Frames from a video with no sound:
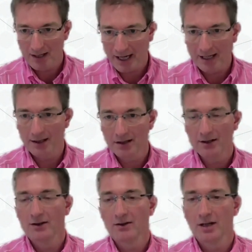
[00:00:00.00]
in
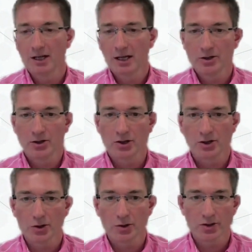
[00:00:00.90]
the literature
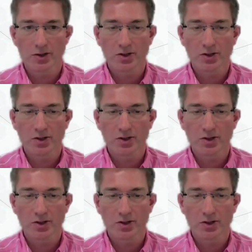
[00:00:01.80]
sources.